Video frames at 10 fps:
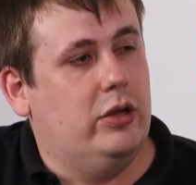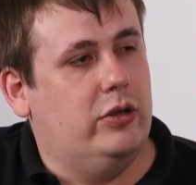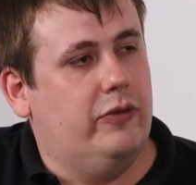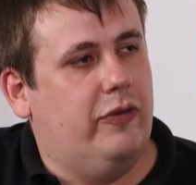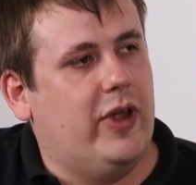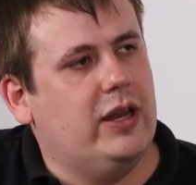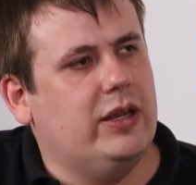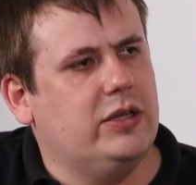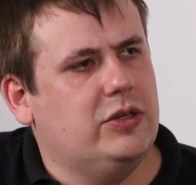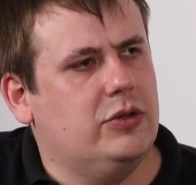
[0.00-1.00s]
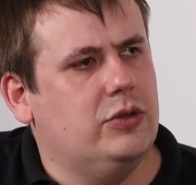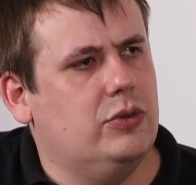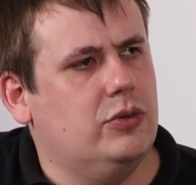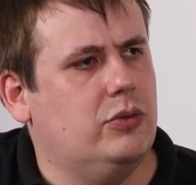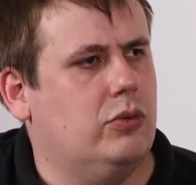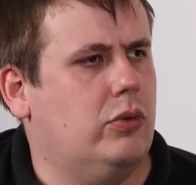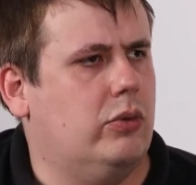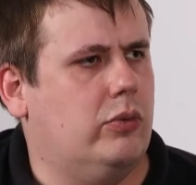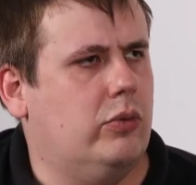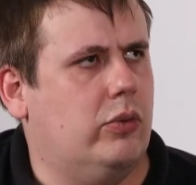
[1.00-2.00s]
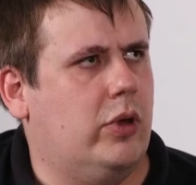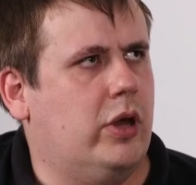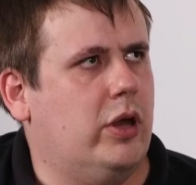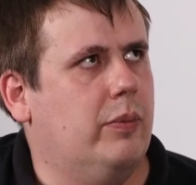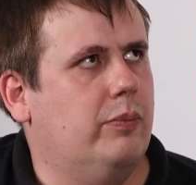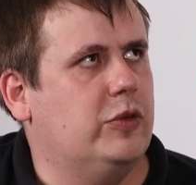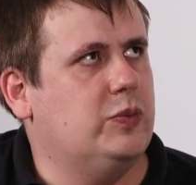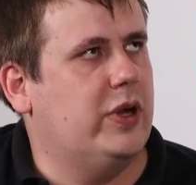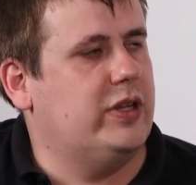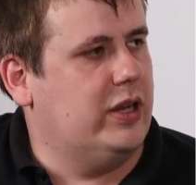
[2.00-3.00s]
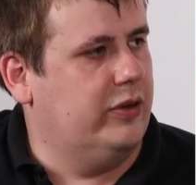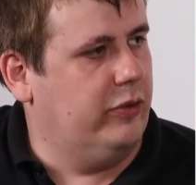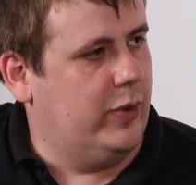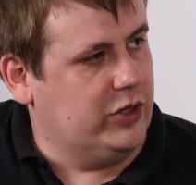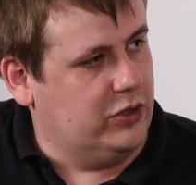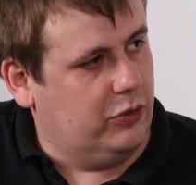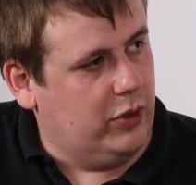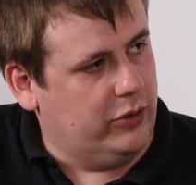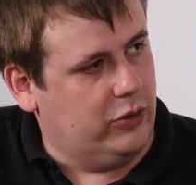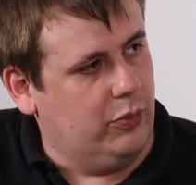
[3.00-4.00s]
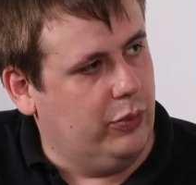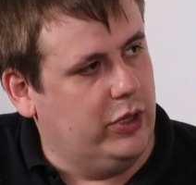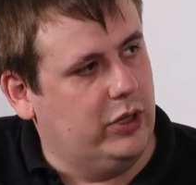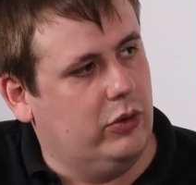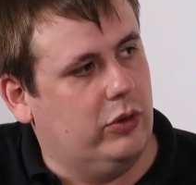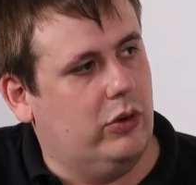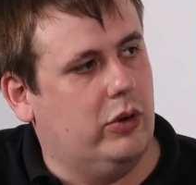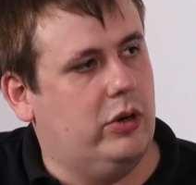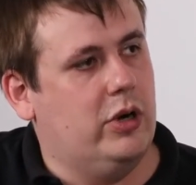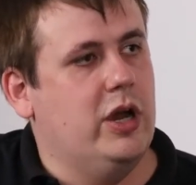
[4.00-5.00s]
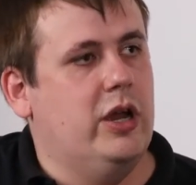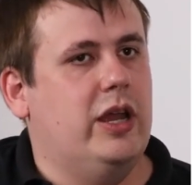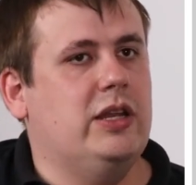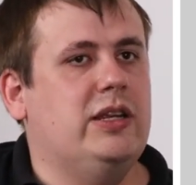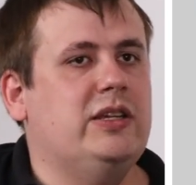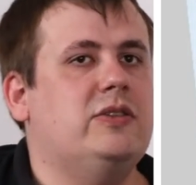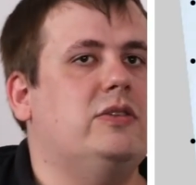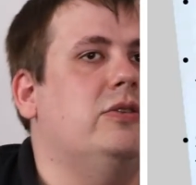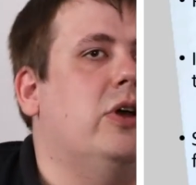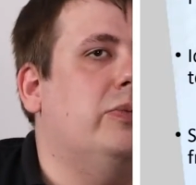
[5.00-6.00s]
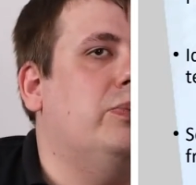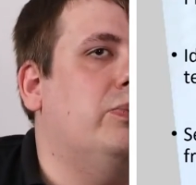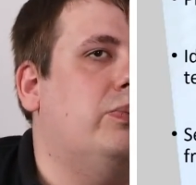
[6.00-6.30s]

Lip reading: failing to spread that information throughout the company, or at least not